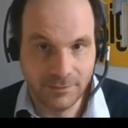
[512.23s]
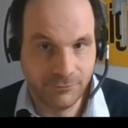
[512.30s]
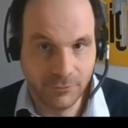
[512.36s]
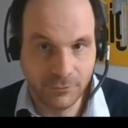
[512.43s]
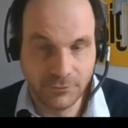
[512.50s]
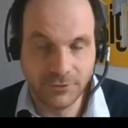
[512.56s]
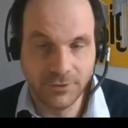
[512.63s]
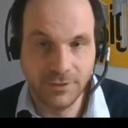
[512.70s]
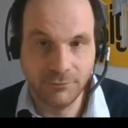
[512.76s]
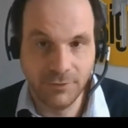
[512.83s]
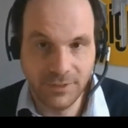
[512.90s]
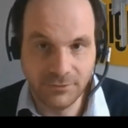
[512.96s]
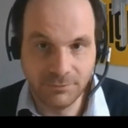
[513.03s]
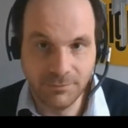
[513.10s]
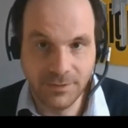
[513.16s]
future
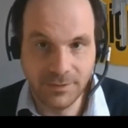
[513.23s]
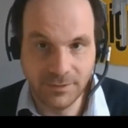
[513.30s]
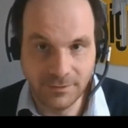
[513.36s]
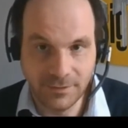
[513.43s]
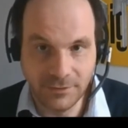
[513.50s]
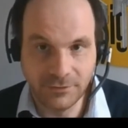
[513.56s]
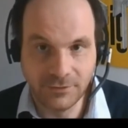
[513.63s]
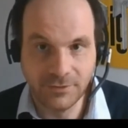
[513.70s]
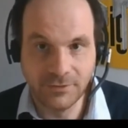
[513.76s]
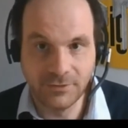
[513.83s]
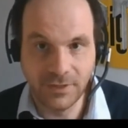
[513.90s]
investment decisions,